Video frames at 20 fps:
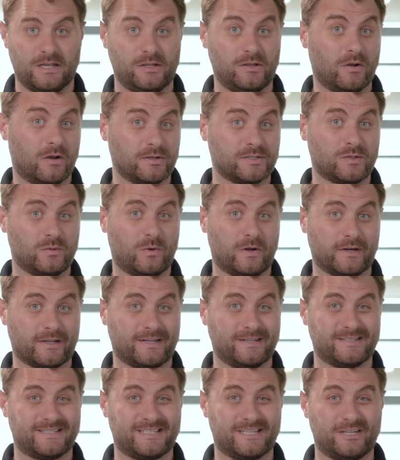You also want to
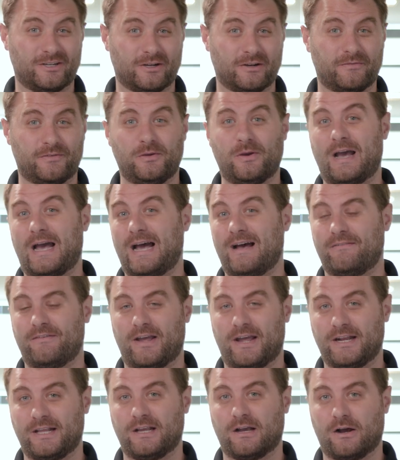consider if you have
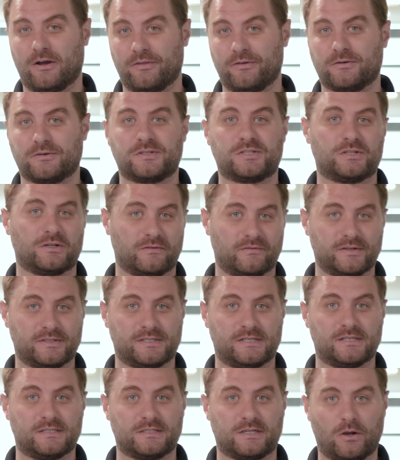any other
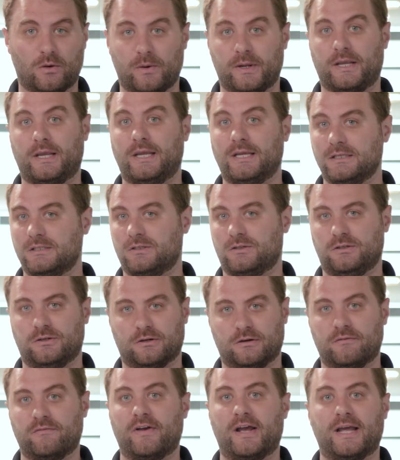services going into
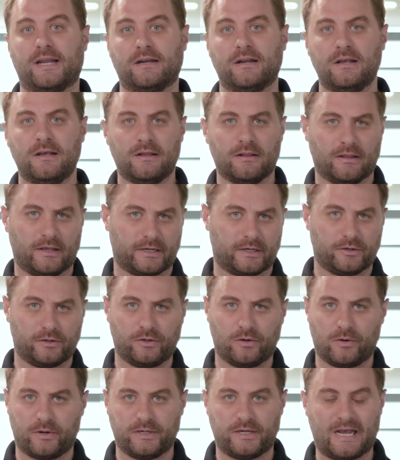your event. Like, are you
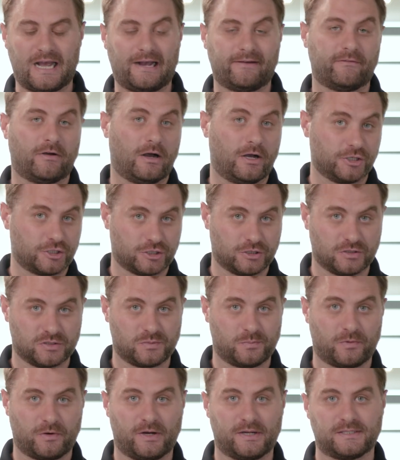going to have
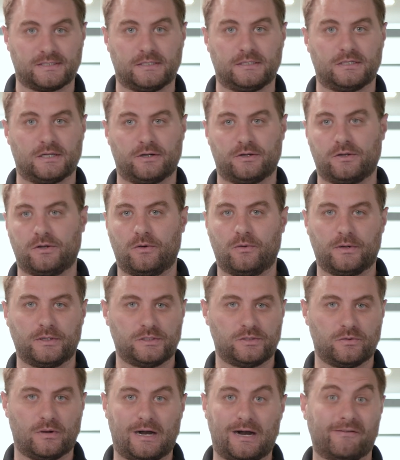ushers present? Are you
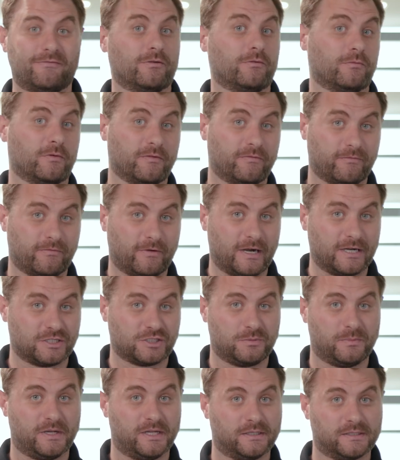going to offer
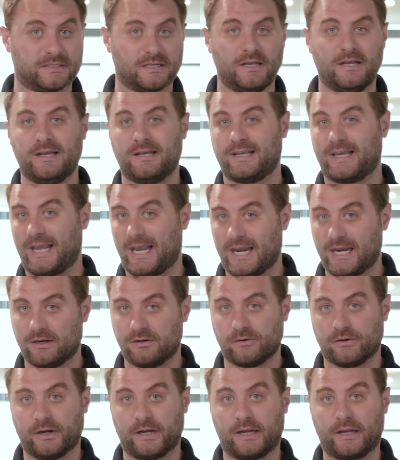refreshments,
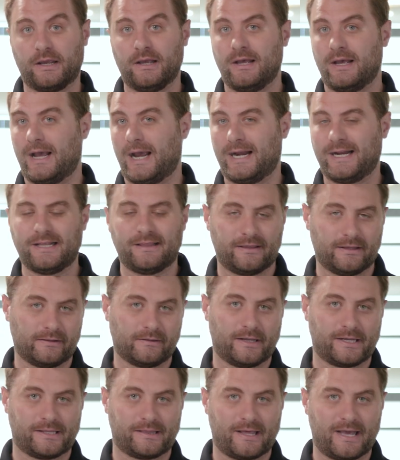catering, anything
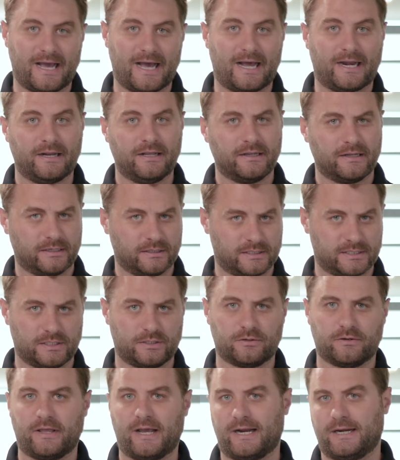like that?
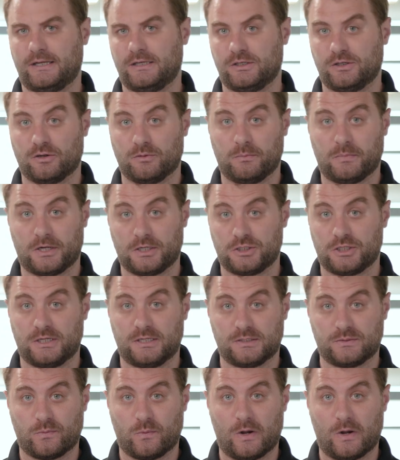Consider that into your budget as